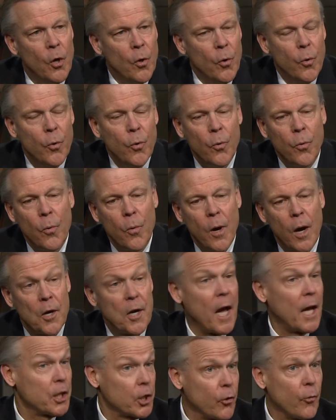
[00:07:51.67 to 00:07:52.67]
who are
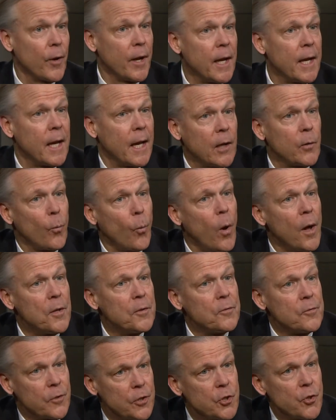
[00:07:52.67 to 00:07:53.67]
not agreeing on
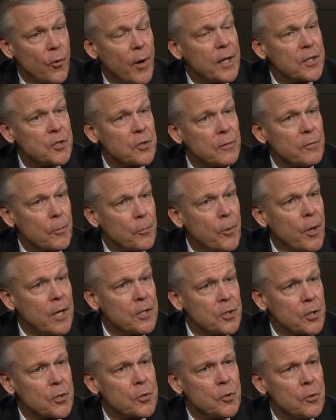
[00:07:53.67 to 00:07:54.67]
what the direction of the
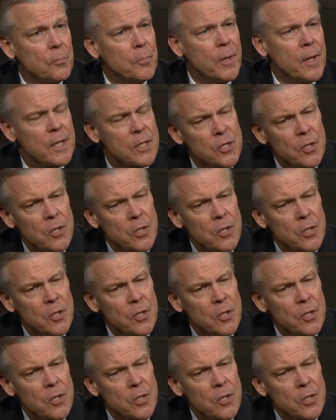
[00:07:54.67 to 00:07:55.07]
project should be.